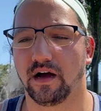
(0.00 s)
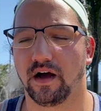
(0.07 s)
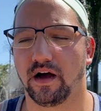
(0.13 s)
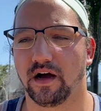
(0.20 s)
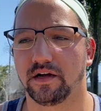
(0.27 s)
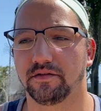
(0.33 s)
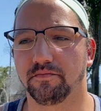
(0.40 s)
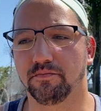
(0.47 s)

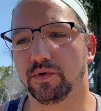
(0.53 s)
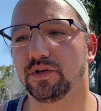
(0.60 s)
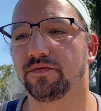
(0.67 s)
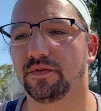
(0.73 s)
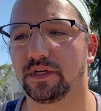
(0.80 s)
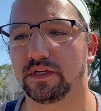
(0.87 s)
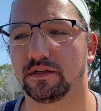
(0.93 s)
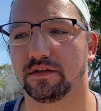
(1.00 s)
on
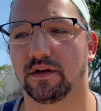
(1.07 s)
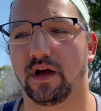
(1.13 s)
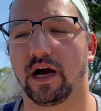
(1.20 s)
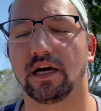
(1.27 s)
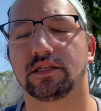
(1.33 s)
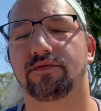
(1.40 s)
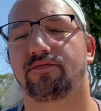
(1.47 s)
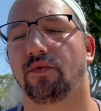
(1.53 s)
moving
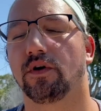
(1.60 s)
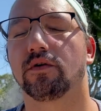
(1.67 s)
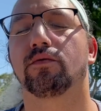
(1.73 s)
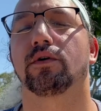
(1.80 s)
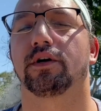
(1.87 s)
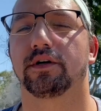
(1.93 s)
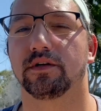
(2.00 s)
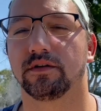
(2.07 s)
us
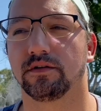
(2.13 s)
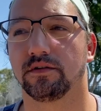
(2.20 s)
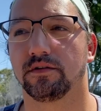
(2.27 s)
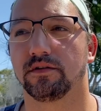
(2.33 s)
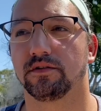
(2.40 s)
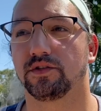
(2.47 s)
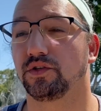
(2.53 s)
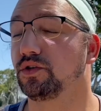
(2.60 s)
forward,
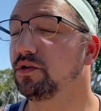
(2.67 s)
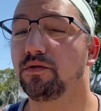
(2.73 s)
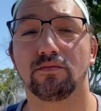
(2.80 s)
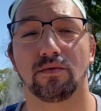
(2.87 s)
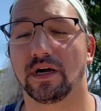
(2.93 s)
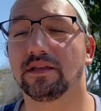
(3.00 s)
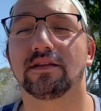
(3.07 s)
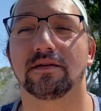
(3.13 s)
you don't
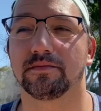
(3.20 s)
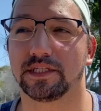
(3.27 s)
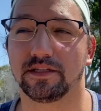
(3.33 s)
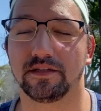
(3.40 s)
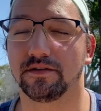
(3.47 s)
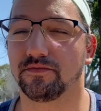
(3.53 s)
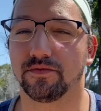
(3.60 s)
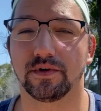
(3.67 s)
want them to
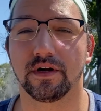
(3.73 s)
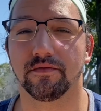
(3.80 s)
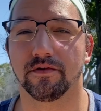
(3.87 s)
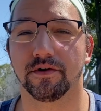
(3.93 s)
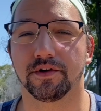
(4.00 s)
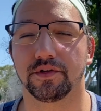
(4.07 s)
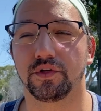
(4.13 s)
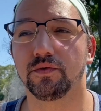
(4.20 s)
live
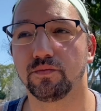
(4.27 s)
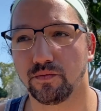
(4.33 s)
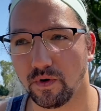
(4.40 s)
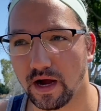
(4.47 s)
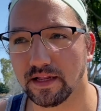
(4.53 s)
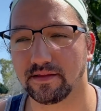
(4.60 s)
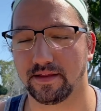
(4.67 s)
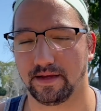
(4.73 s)
forever. You
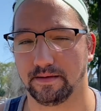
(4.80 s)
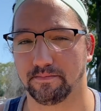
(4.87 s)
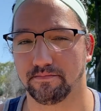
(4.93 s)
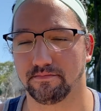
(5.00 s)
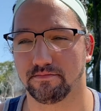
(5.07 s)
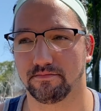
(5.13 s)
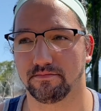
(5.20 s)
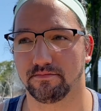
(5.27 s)
want
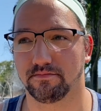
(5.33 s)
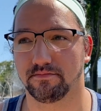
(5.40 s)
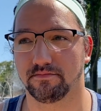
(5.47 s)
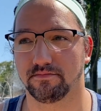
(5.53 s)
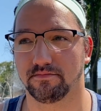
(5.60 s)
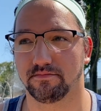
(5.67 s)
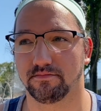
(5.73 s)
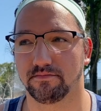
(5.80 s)
them
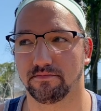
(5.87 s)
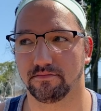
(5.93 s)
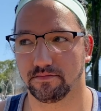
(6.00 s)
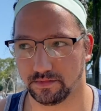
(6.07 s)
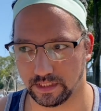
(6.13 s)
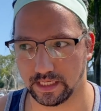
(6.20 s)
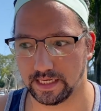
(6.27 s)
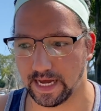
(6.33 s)

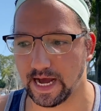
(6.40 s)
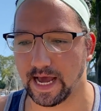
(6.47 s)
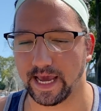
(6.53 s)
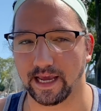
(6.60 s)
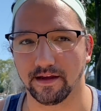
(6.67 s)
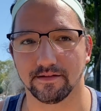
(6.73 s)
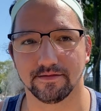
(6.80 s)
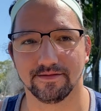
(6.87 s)
to
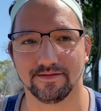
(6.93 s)
die.